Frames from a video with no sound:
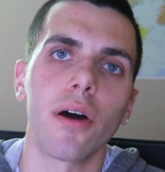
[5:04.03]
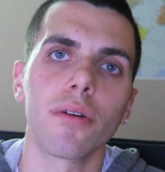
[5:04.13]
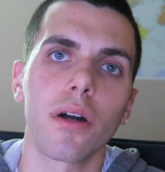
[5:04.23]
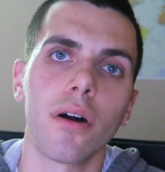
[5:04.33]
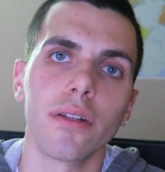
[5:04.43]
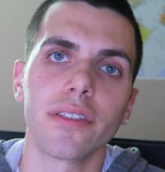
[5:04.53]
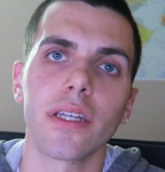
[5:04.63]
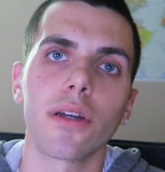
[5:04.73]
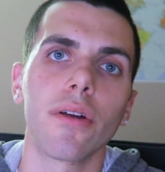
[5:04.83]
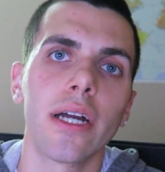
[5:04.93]
alcohol and
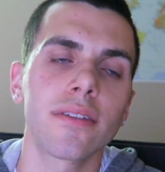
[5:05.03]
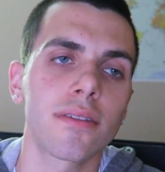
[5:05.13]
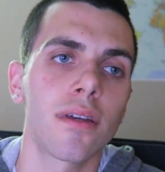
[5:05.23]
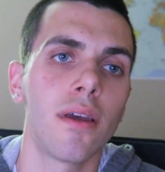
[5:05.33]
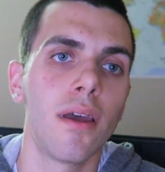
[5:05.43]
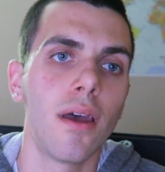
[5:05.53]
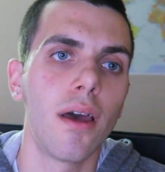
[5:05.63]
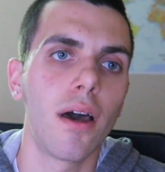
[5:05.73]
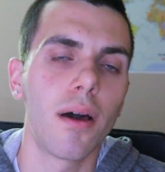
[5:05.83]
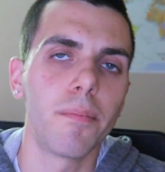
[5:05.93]
cigarettes.
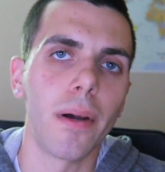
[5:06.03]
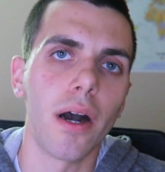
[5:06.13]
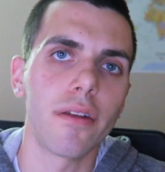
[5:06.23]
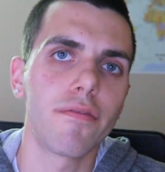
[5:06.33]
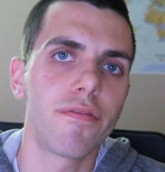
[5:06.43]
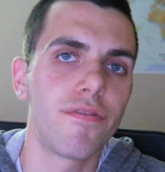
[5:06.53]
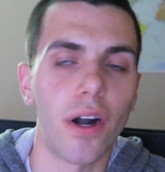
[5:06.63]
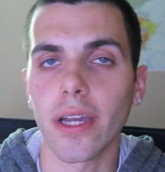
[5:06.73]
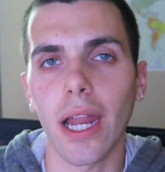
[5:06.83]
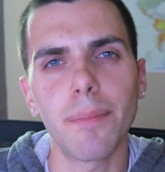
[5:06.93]
But
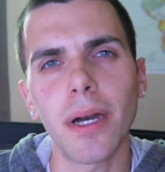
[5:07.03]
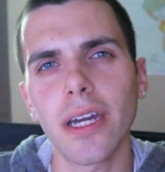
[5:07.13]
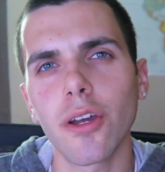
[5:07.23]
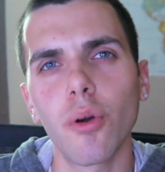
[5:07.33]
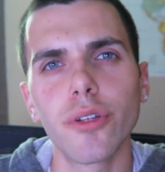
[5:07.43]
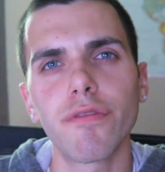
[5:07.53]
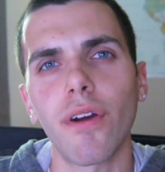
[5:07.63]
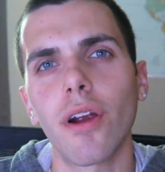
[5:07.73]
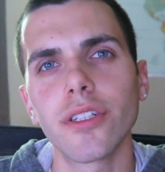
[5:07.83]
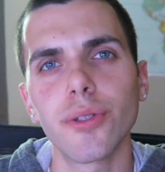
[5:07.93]
fuck it, I'm not gonna go too
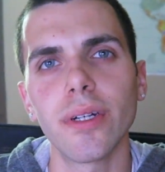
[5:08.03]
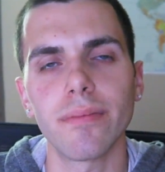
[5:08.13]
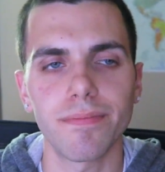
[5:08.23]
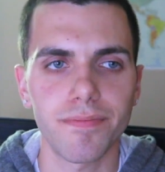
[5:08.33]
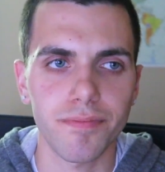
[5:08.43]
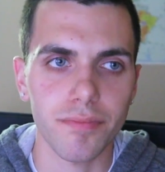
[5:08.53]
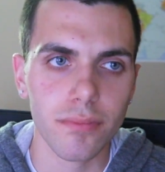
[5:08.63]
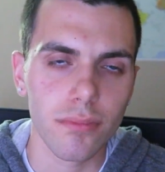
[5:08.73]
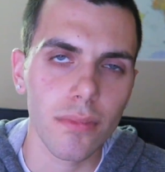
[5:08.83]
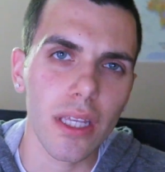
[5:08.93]
far into it.
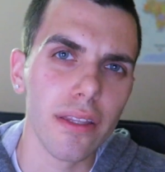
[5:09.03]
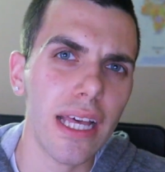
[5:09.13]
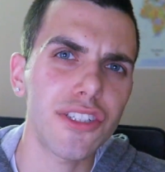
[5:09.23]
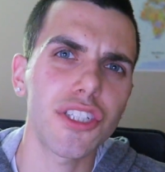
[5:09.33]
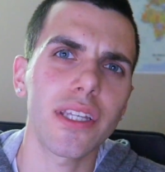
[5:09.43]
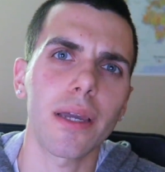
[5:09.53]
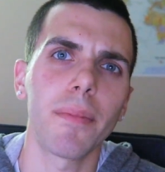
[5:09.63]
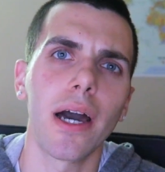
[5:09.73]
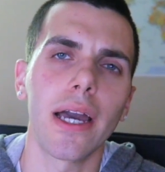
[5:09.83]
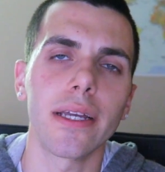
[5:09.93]
That's just like
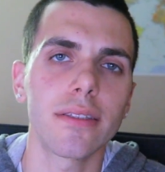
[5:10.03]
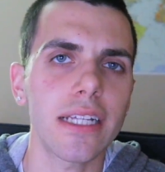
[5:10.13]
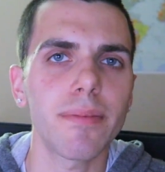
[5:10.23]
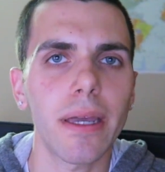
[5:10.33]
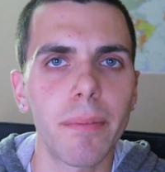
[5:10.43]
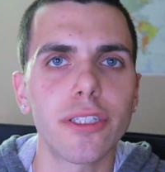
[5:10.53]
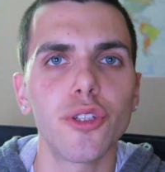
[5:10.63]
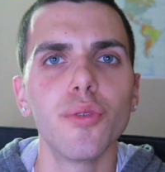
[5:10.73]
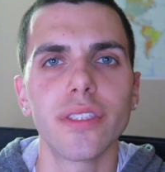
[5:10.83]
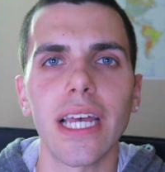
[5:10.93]
my
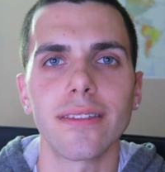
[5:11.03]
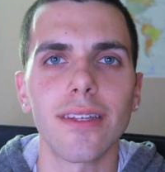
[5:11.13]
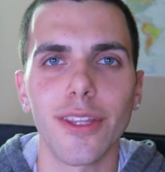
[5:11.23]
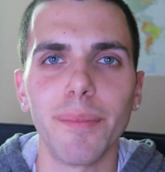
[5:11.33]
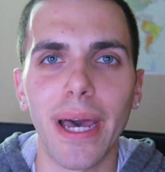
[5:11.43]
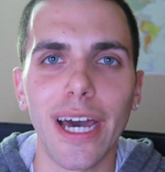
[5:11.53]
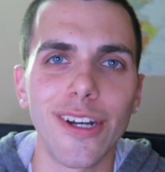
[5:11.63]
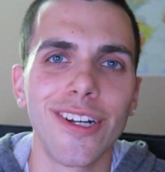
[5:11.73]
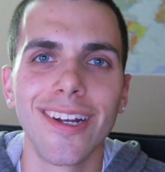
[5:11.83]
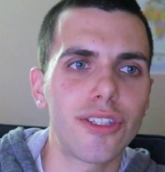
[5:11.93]
2 cents on the
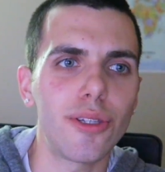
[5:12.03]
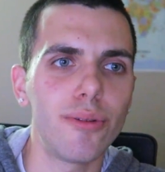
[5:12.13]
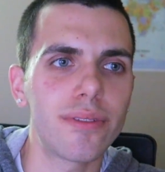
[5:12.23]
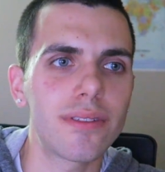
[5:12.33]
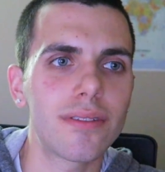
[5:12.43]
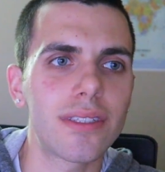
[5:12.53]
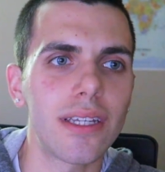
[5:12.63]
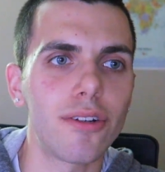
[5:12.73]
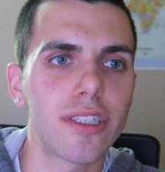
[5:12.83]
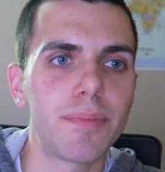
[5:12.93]
matter. Do you
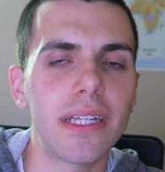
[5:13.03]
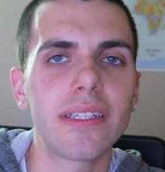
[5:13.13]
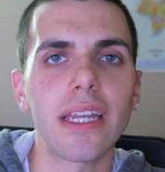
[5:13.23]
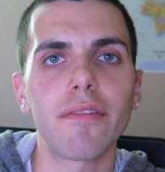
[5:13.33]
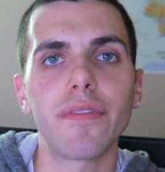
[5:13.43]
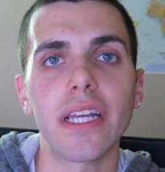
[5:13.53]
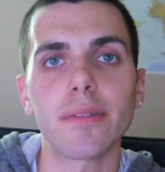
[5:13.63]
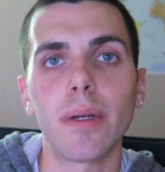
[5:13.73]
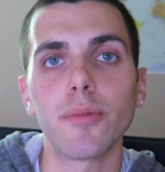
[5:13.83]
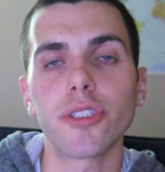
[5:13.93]
still speak to any FaZe
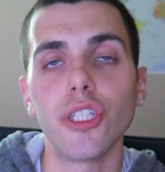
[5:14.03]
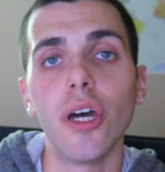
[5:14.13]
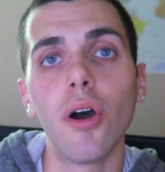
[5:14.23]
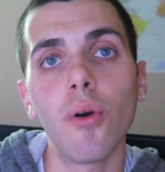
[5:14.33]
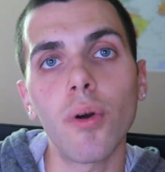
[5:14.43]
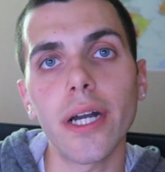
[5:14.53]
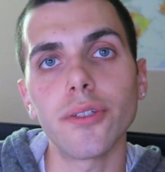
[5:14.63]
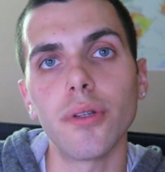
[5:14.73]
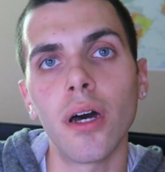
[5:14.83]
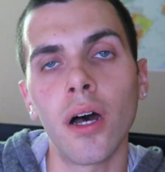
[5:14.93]
members? No, I do
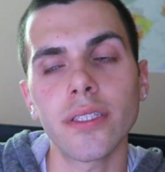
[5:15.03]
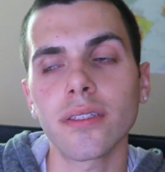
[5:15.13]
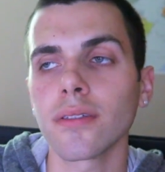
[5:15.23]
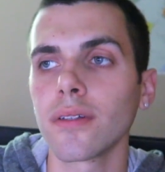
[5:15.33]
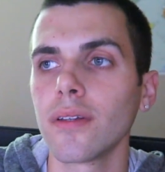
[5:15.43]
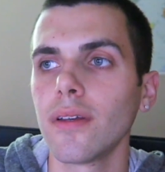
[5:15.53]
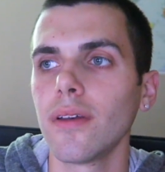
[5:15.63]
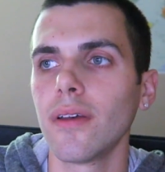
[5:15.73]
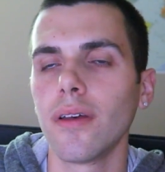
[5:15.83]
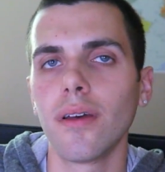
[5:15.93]
not.
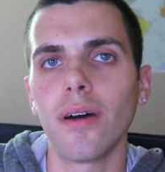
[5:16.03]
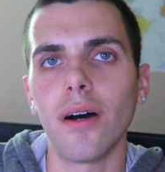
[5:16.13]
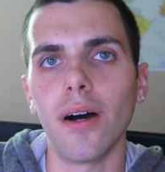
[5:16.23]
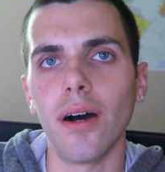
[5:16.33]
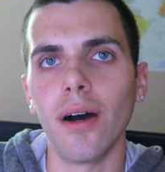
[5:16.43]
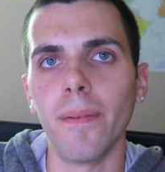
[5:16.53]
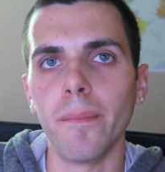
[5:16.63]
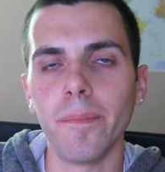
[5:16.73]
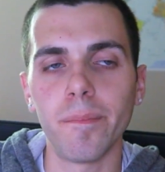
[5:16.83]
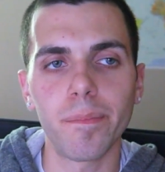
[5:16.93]

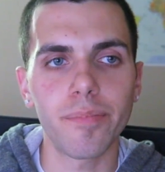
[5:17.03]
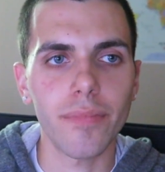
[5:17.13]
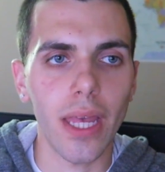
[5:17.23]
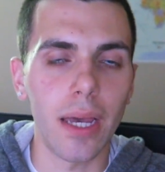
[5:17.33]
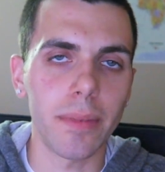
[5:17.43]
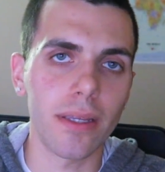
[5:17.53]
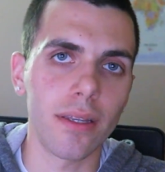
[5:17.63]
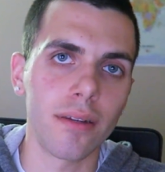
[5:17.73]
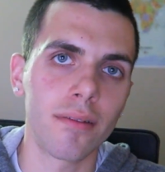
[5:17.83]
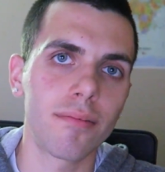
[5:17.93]
I
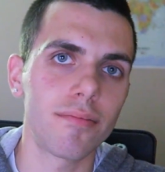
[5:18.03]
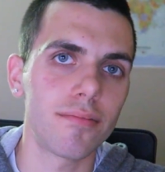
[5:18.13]
mean,